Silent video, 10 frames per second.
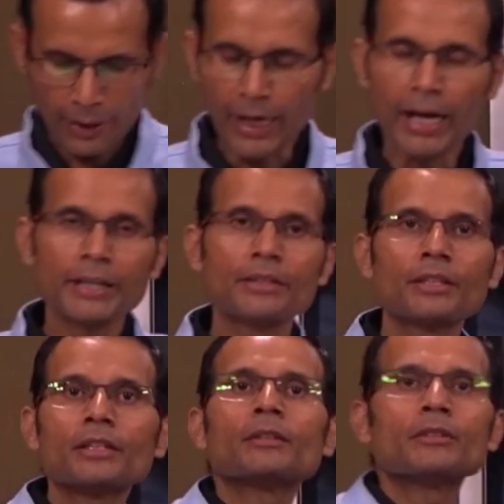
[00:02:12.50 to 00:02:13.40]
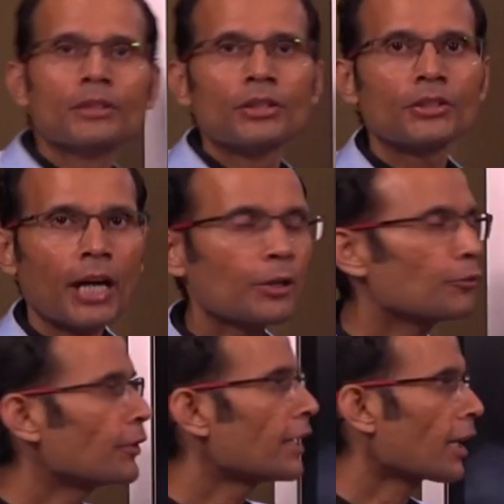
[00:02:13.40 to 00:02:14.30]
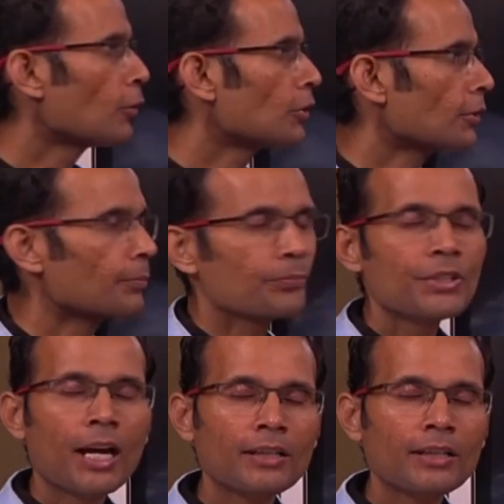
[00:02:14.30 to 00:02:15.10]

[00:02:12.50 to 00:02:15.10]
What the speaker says: and try to figure out the